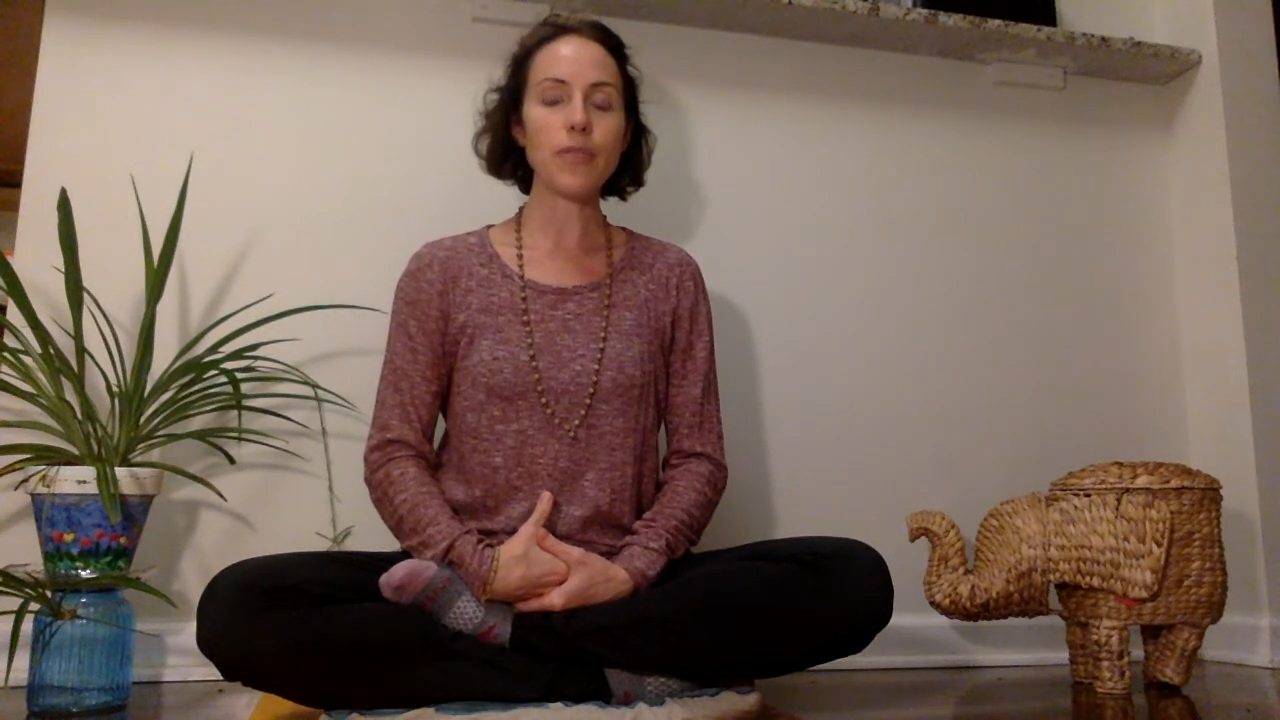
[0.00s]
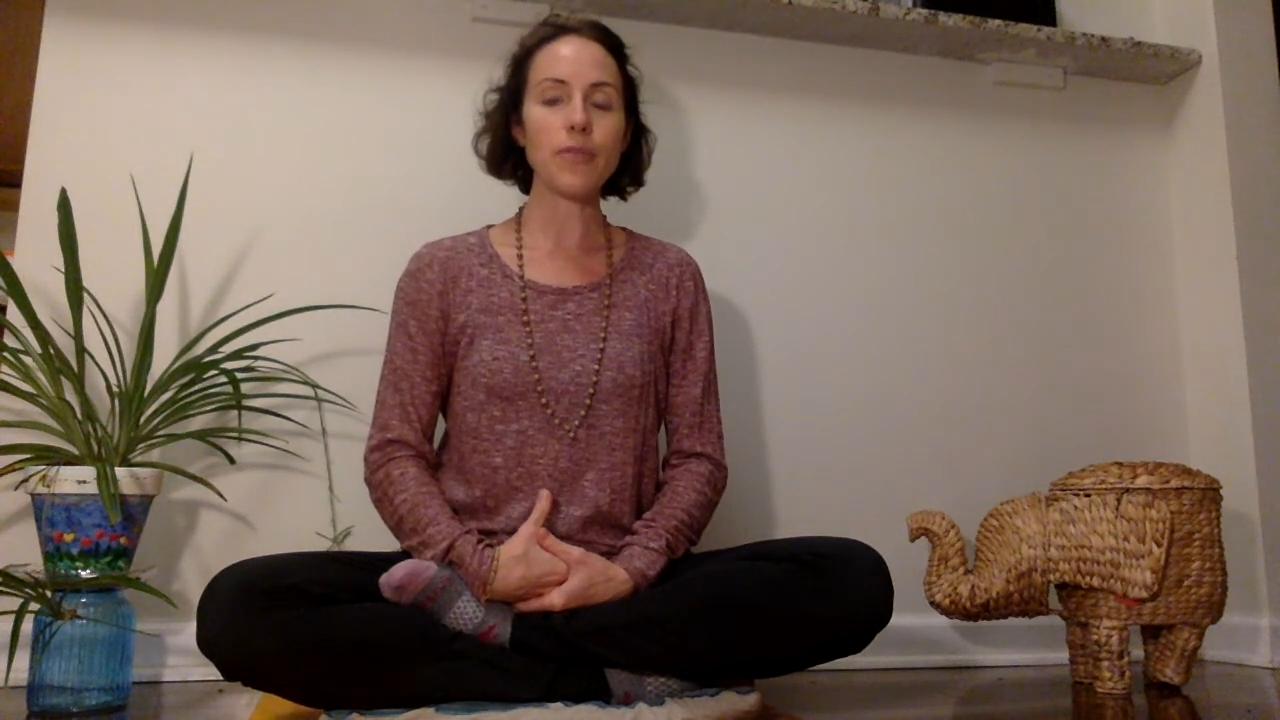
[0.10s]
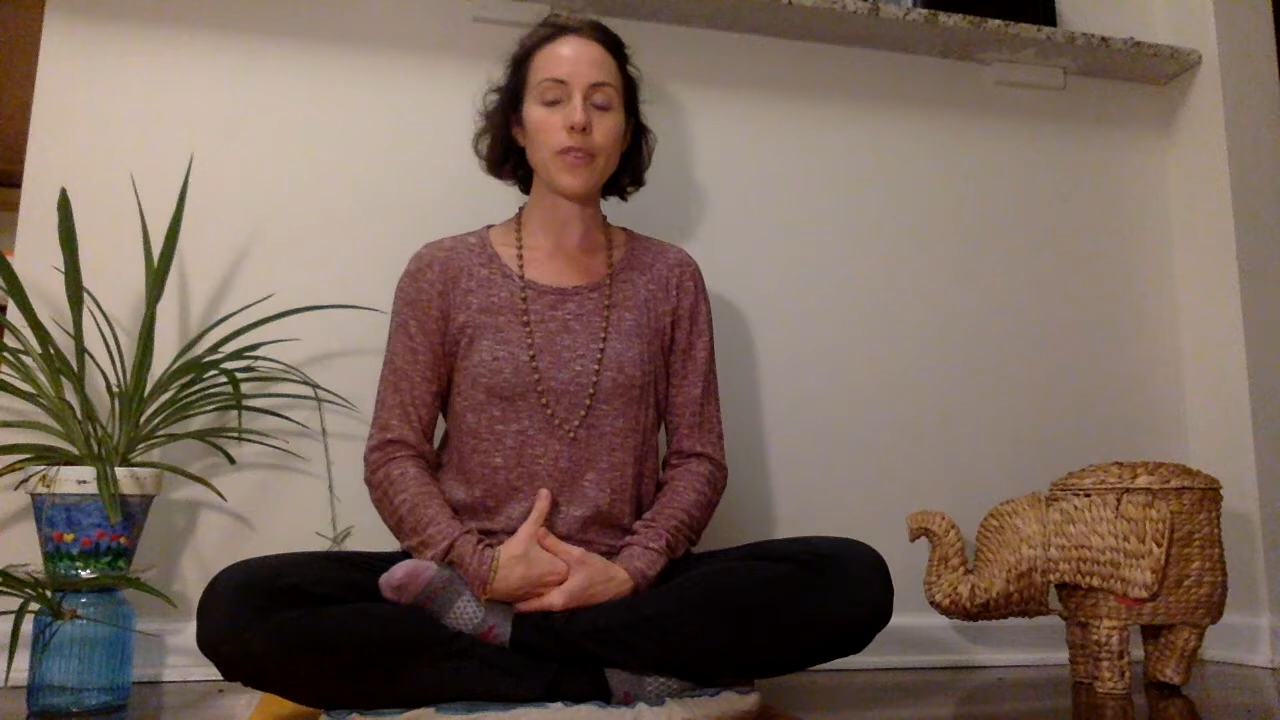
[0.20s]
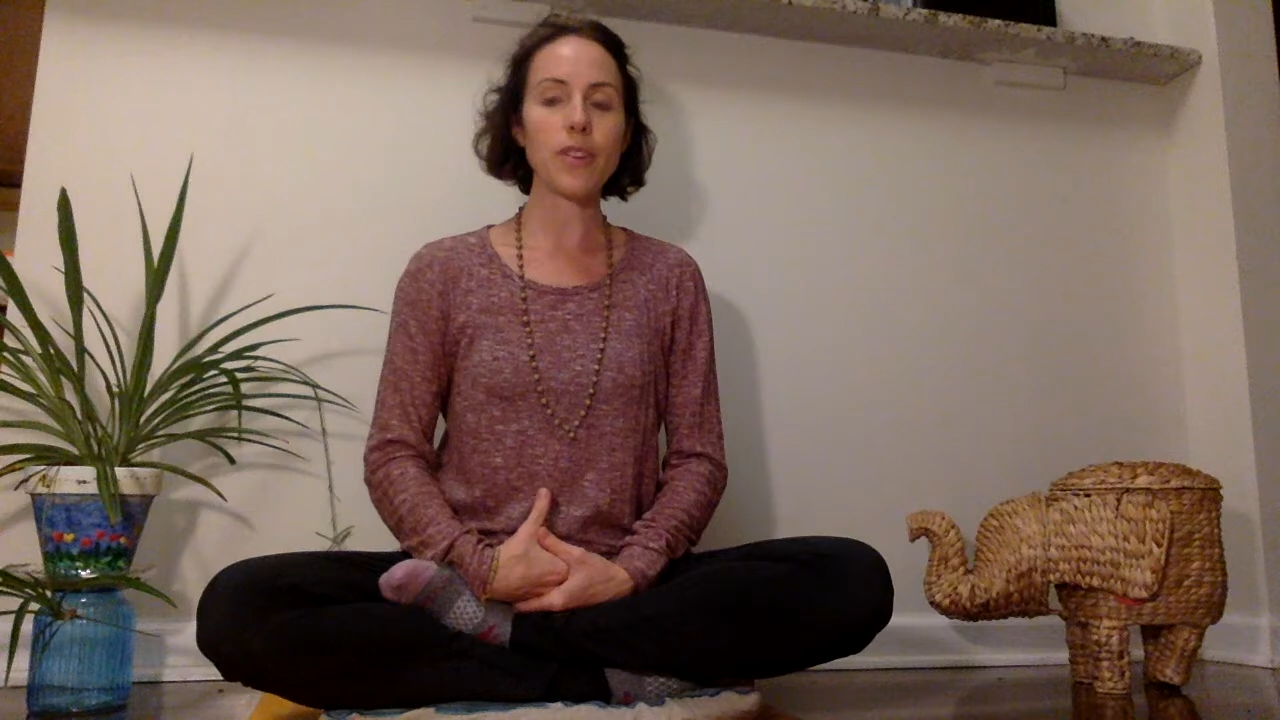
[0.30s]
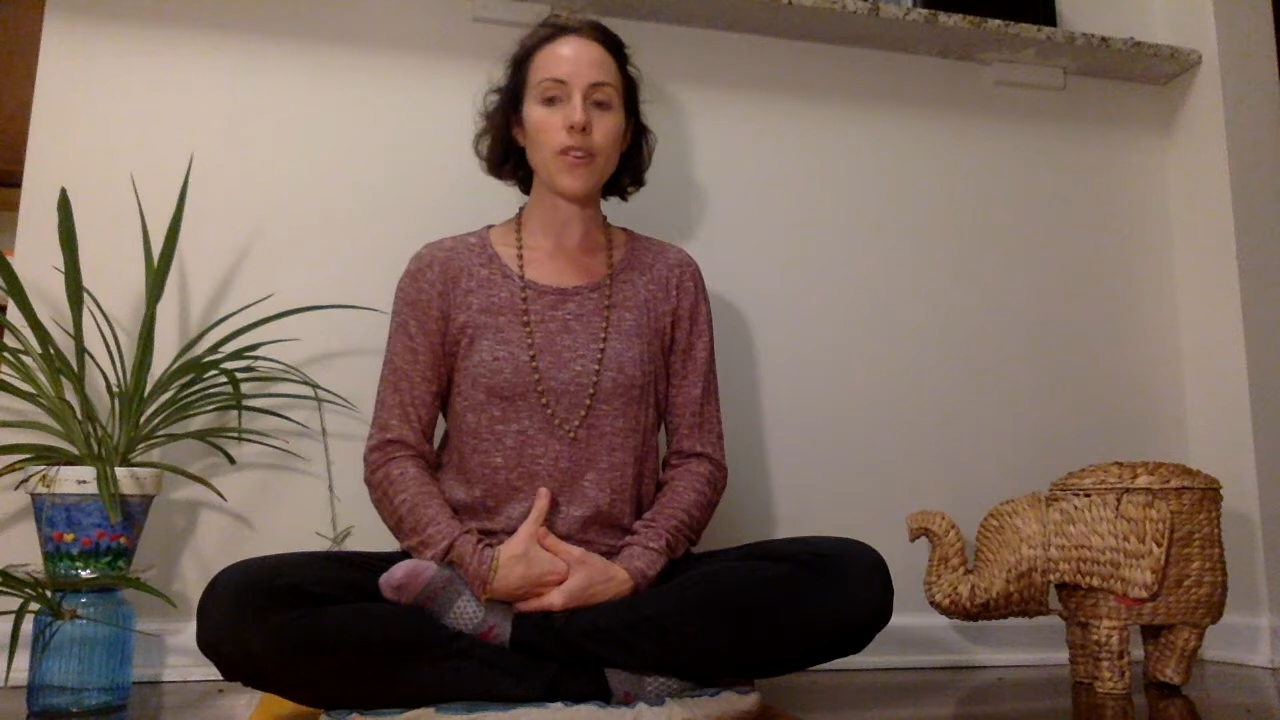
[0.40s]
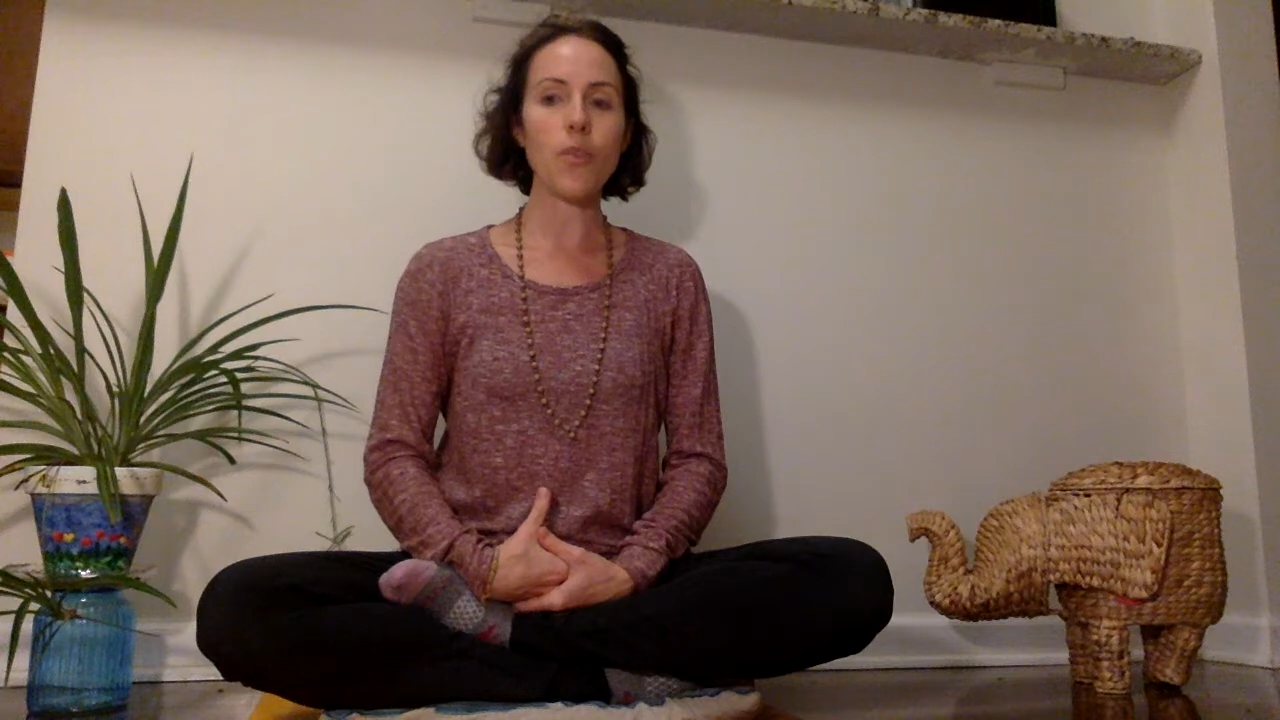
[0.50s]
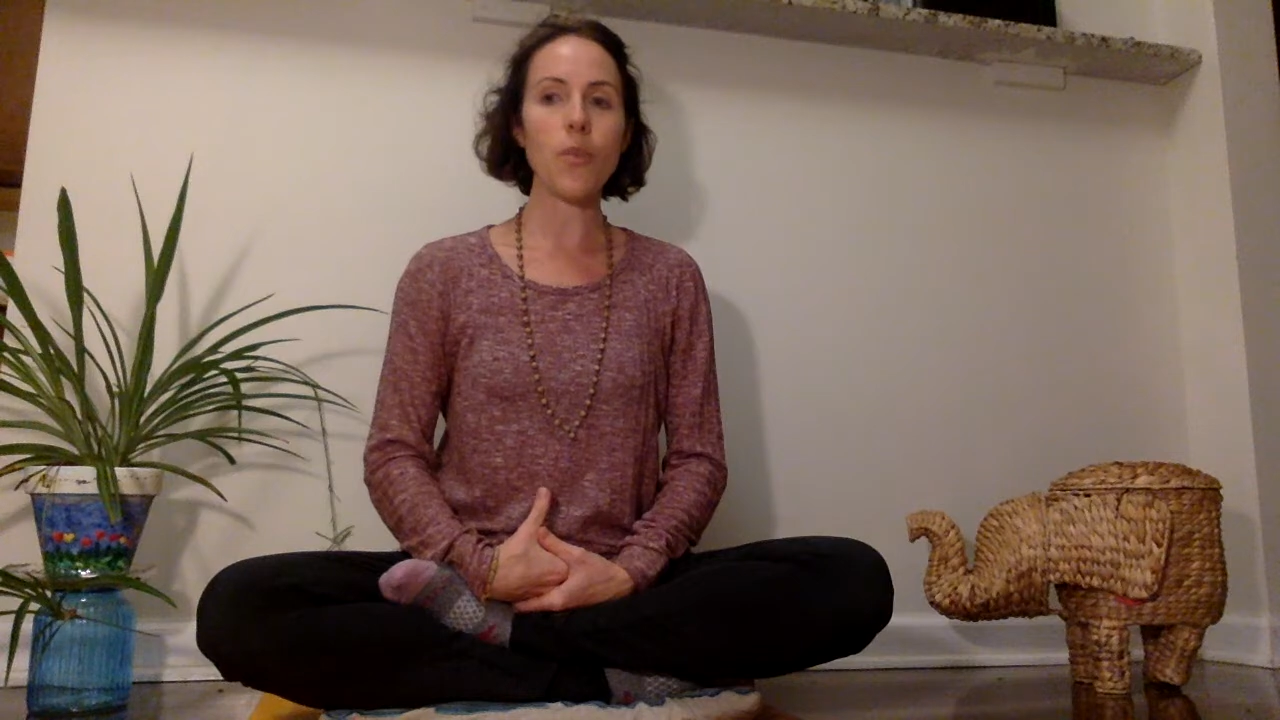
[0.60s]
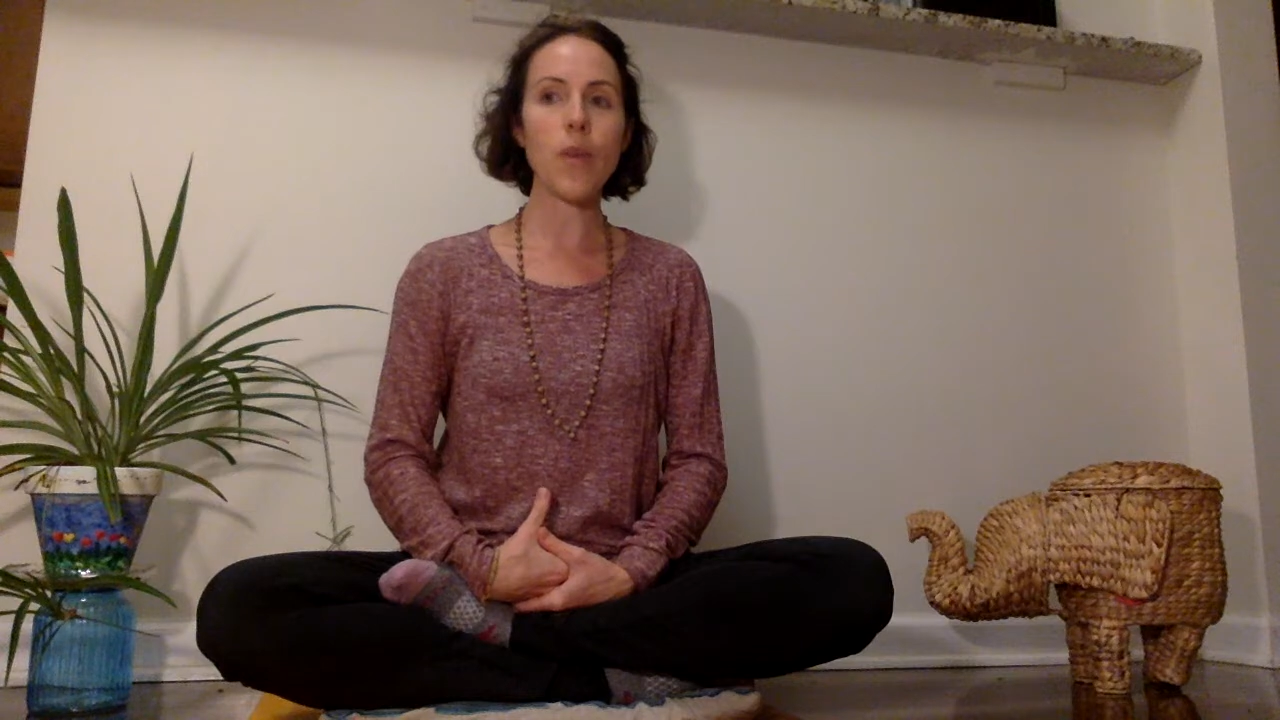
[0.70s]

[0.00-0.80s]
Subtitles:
for